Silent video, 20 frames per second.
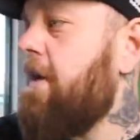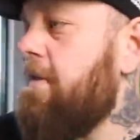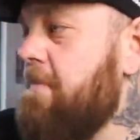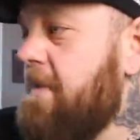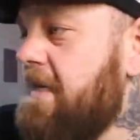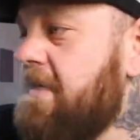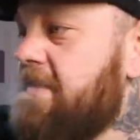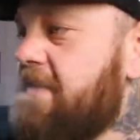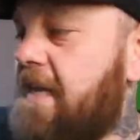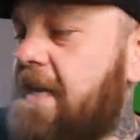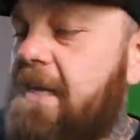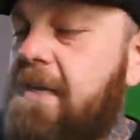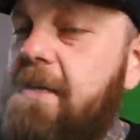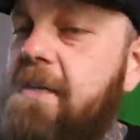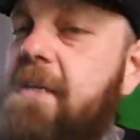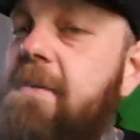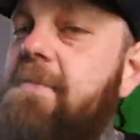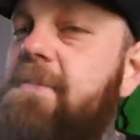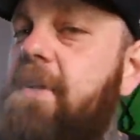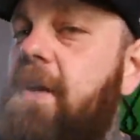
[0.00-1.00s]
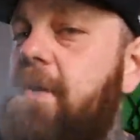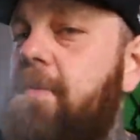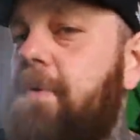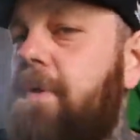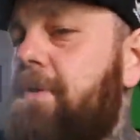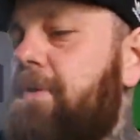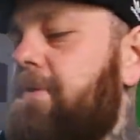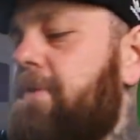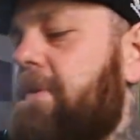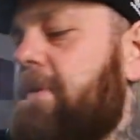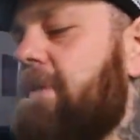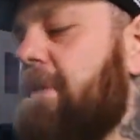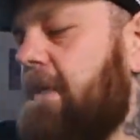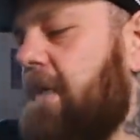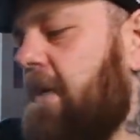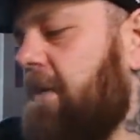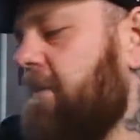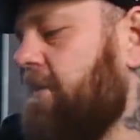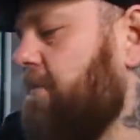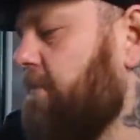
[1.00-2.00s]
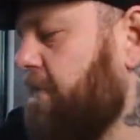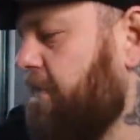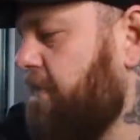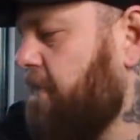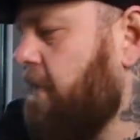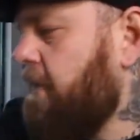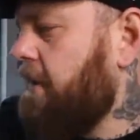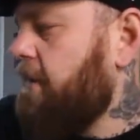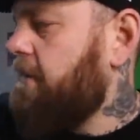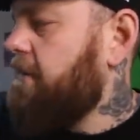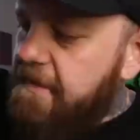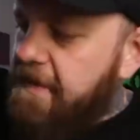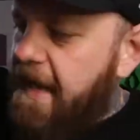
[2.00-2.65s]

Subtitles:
And me and Sager had even talked about doing it together before.